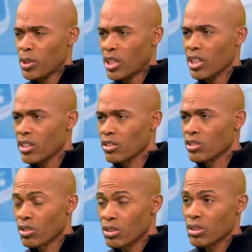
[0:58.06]
to be clear,
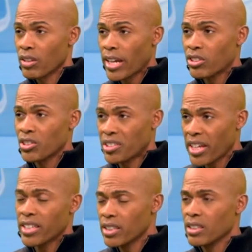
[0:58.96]
you're you're actually
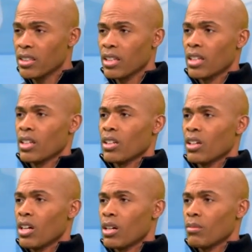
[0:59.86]
taking
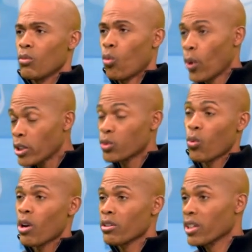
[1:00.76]
um,
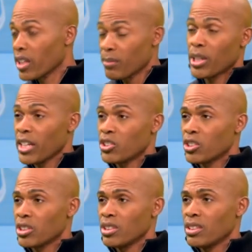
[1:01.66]
wastewater
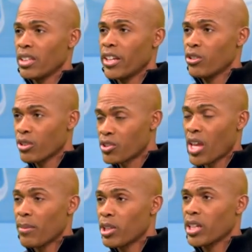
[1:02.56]
elimination and you're
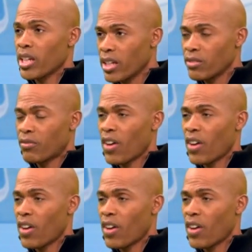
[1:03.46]
examining it and